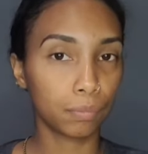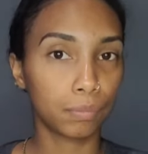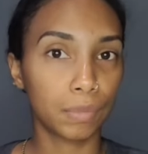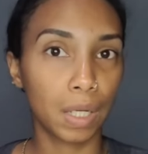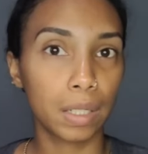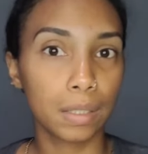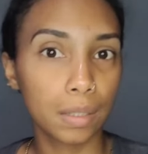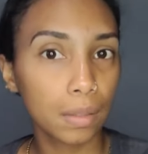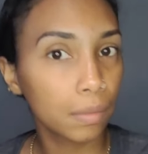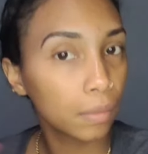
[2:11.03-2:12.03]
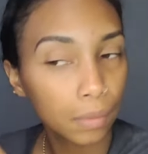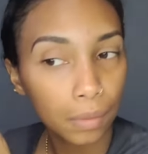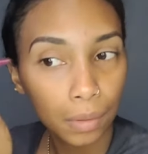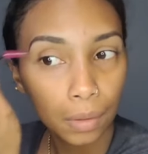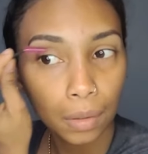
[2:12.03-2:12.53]
Nice.
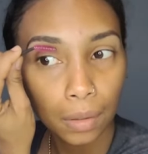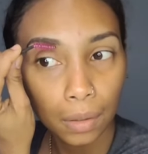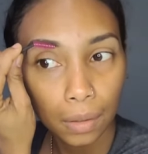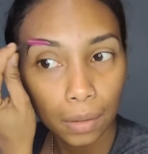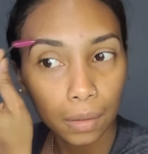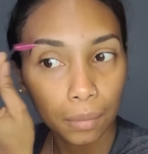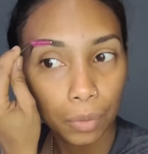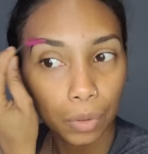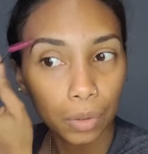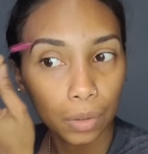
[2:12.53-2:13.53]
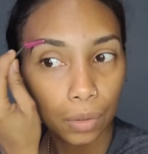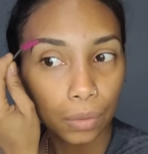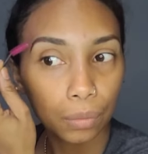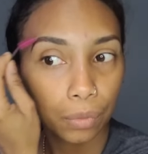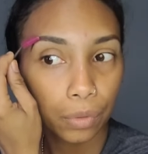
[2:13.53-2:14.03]
And I'm gonna
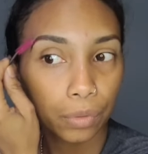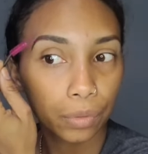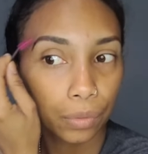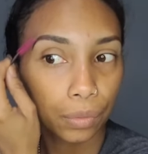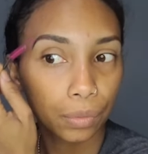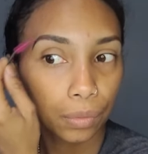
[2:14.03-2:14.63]
comb through